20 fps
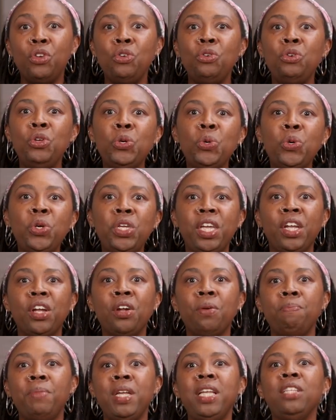The new
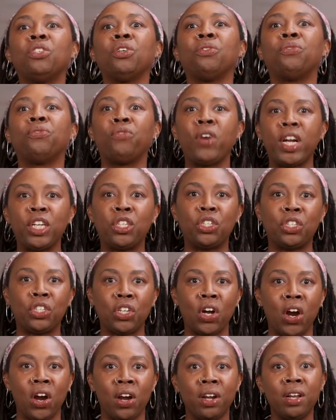year means a
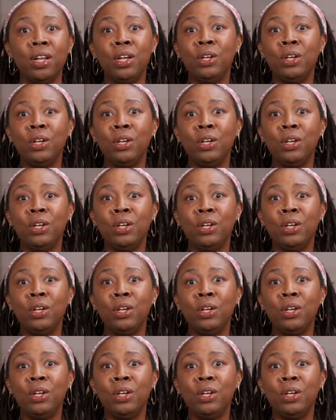fresh start.